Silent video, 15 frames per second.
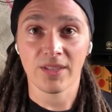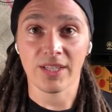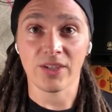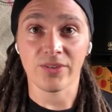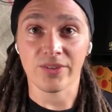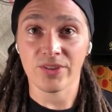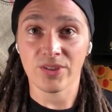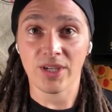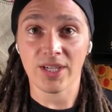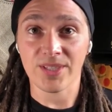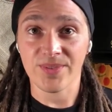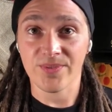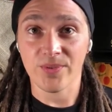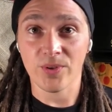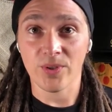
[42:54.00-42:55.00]
got the
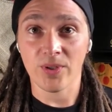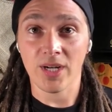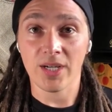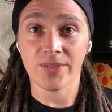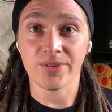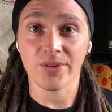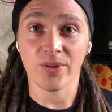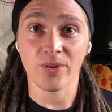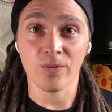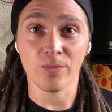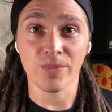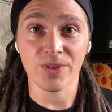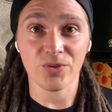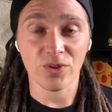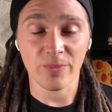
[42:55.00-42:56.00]
charts for our
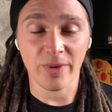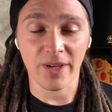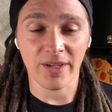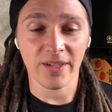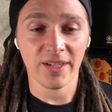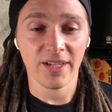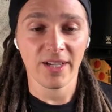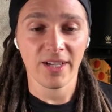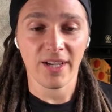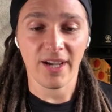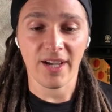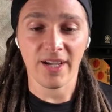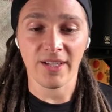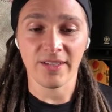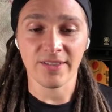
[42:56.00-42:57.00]
song Mystery Man.
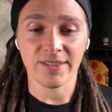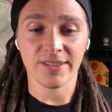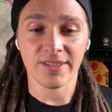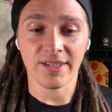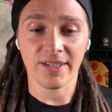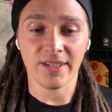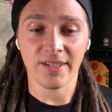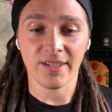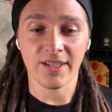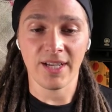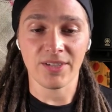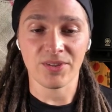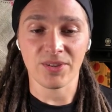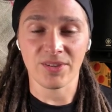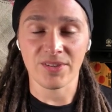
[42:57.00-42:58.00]
And
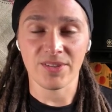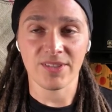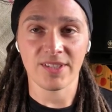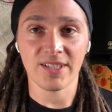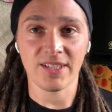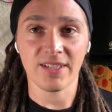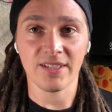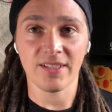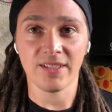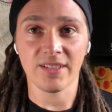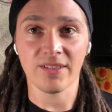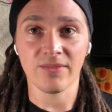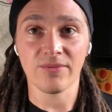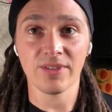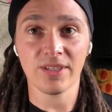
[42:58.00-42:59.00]
as you can see
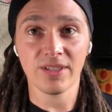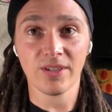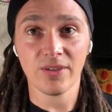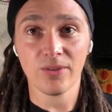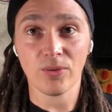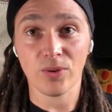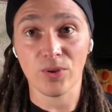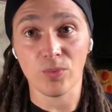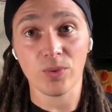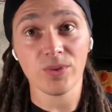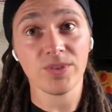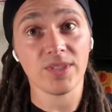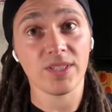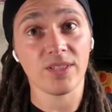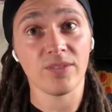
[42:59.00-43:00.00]
in the video, or you will
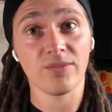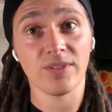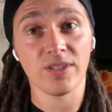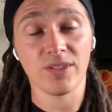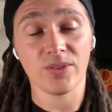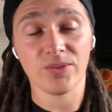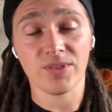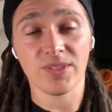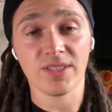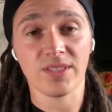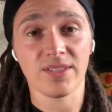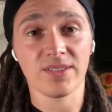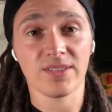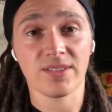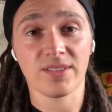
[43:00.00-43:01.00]
see in the video, you'll see there's